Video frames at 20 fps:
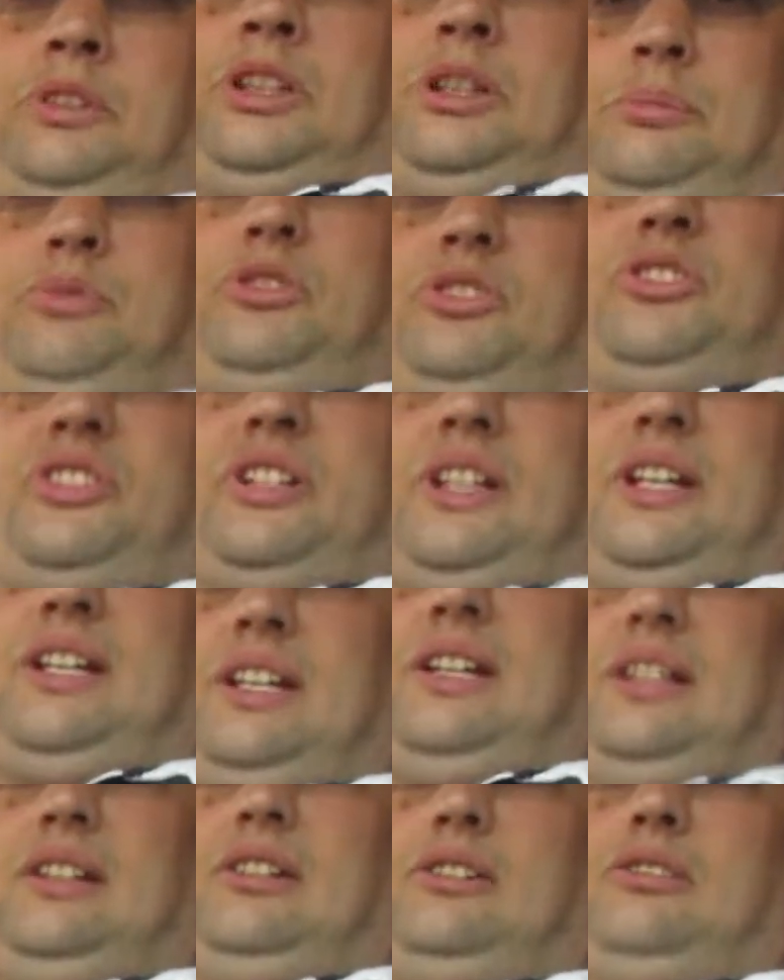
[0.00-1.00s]
just
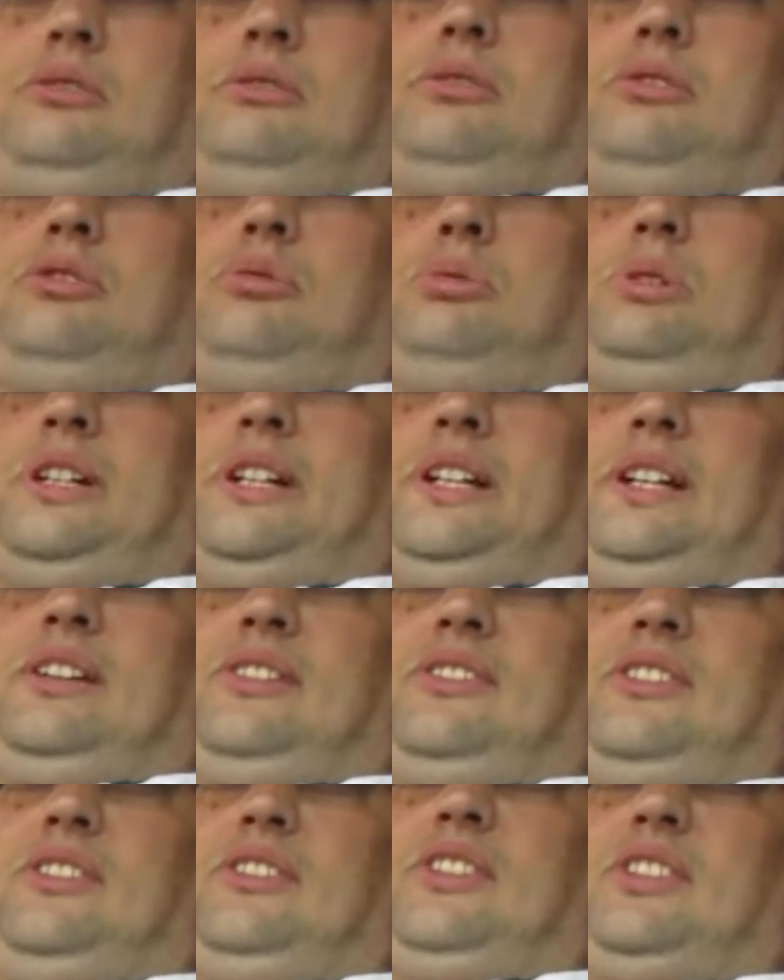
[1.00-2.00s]
taking it quite
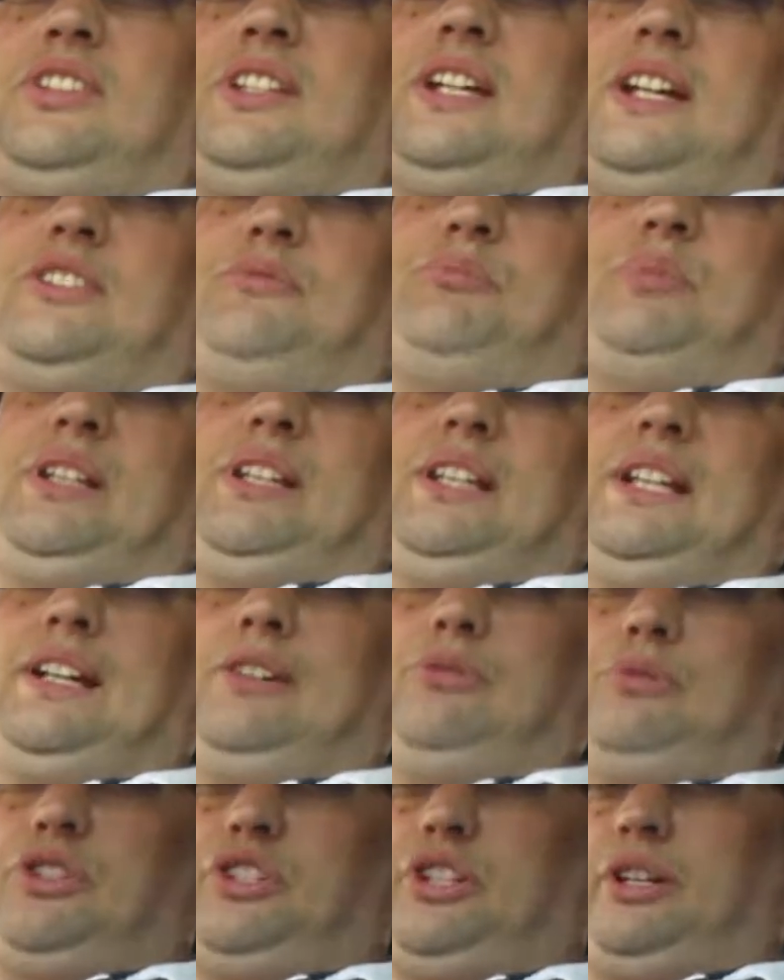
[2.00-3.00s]
easy. This has been
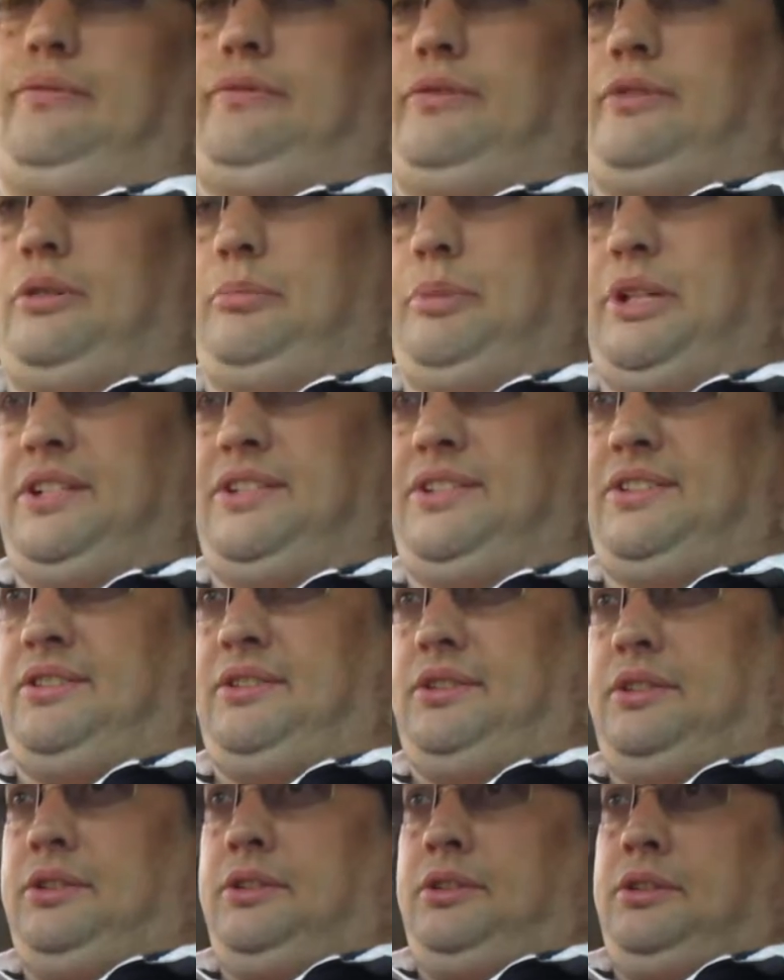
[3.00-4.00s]
languishing for a bit,
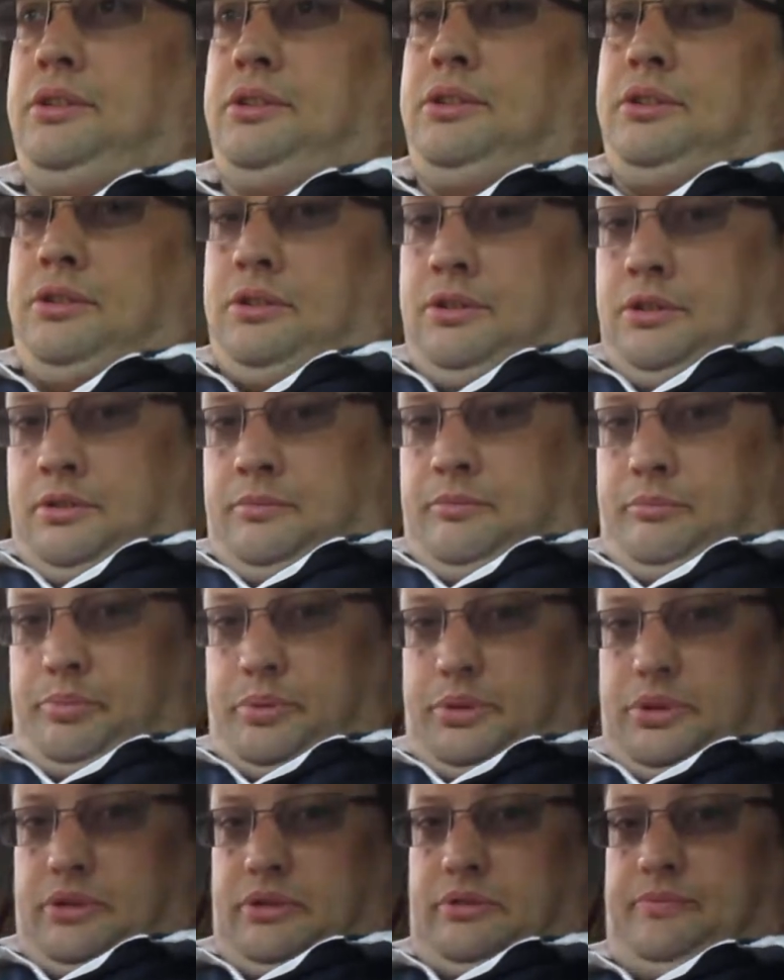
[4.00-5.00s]

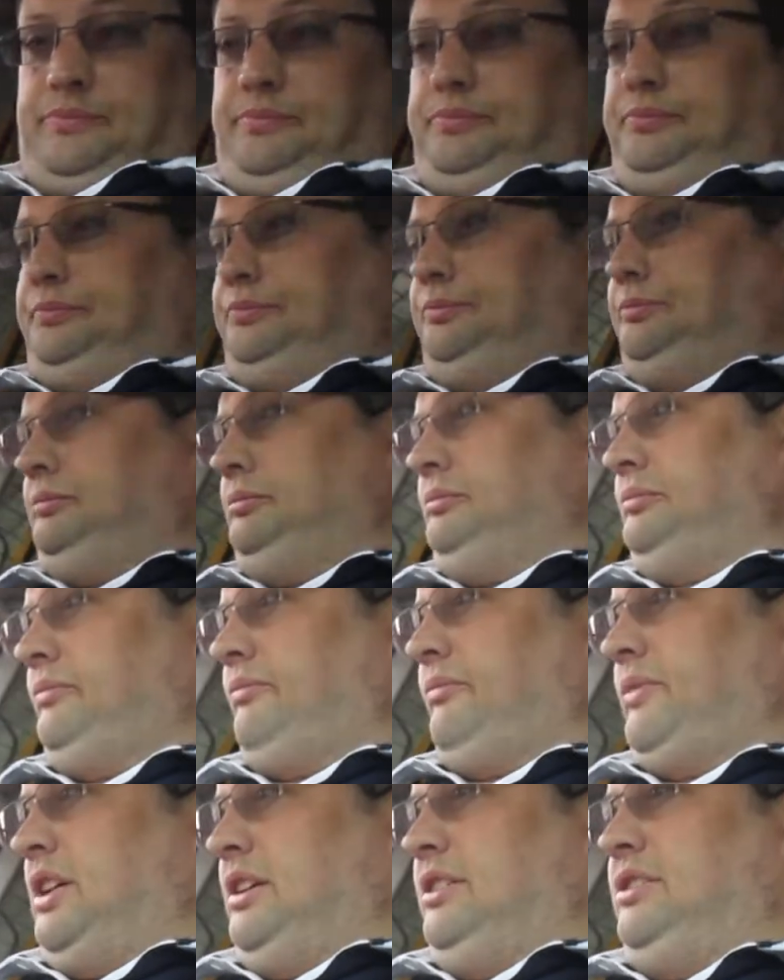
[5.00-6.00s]
but
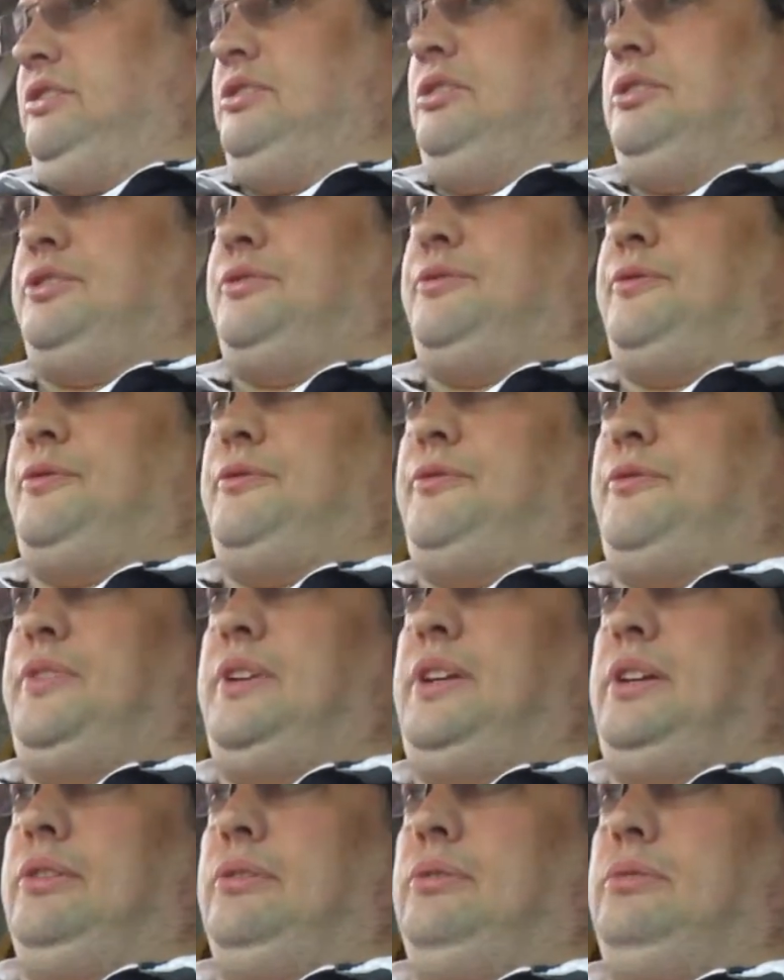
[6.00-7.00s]
it does
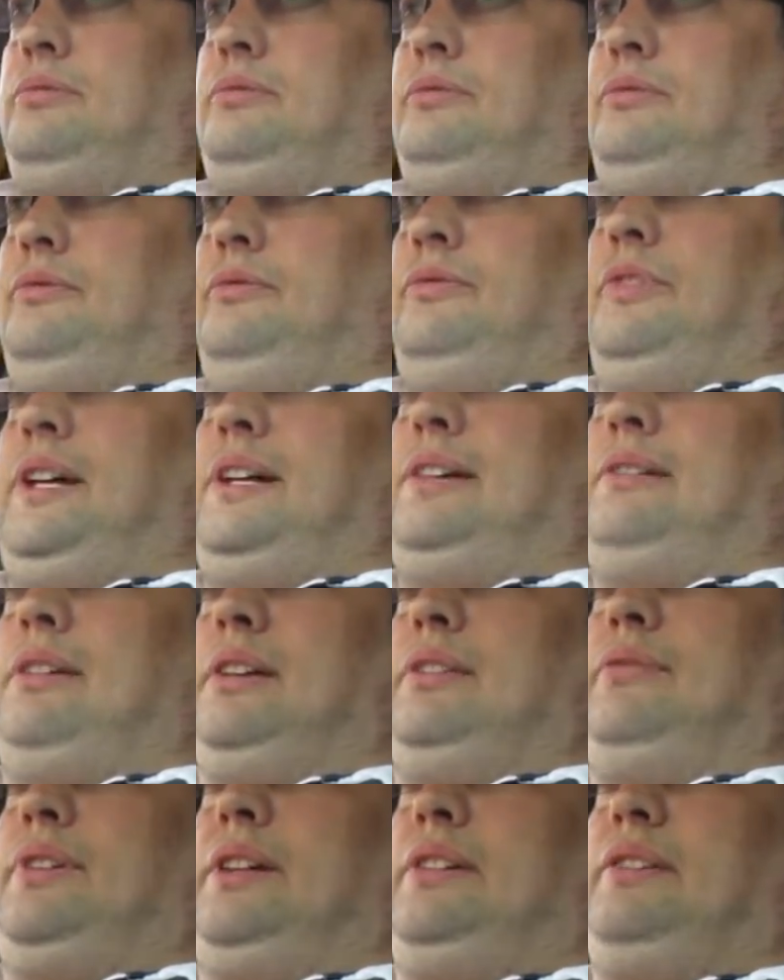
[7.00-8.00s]
feel
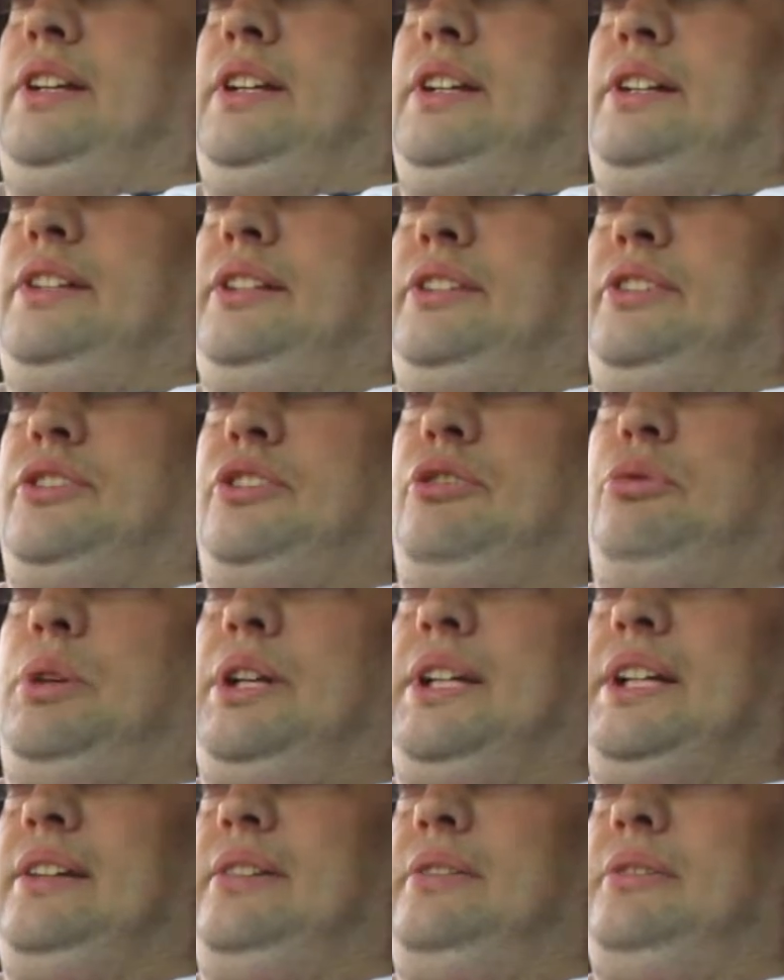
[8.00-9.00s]
very, very nice.
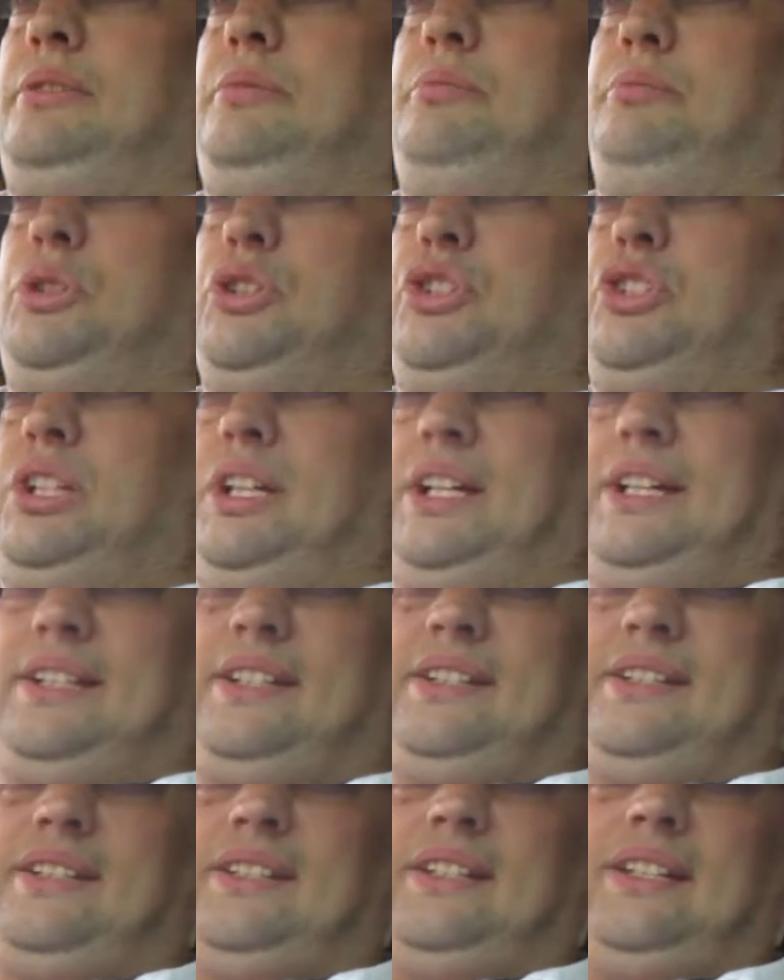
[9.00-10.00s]
Quite much
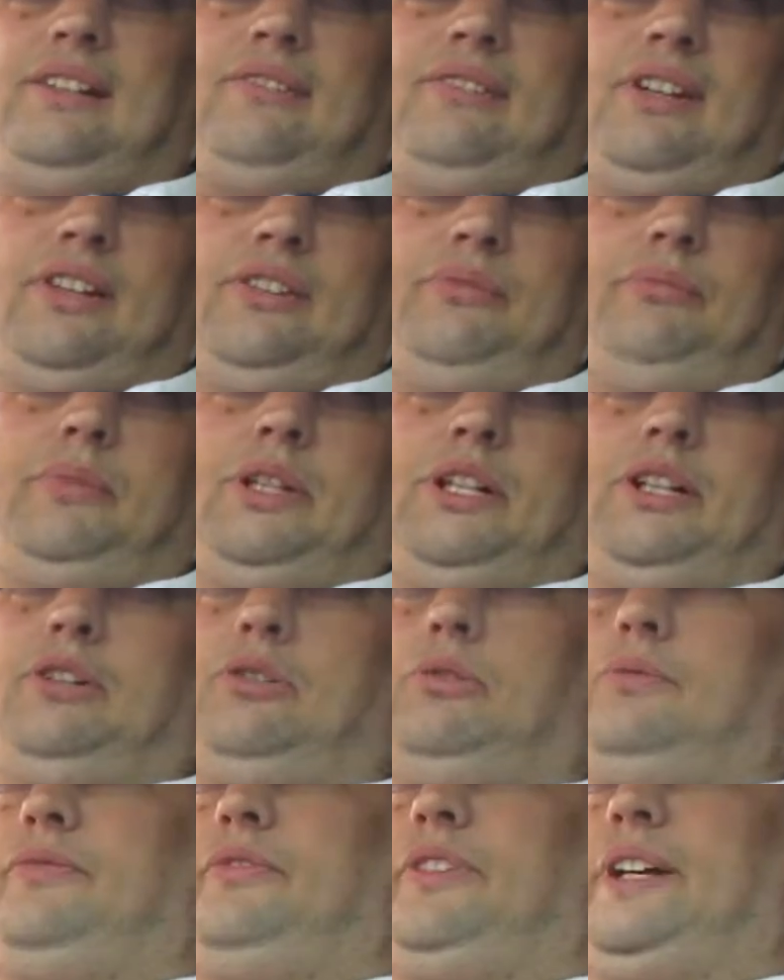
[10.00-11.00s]
lighter steering than my
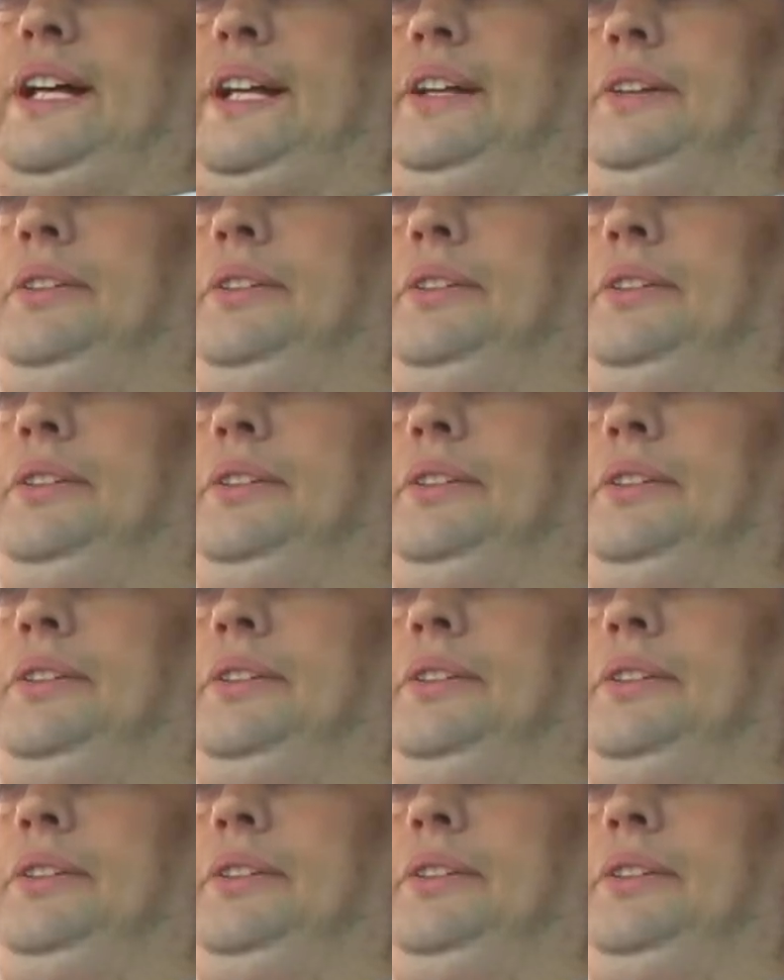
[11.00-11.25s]
old van.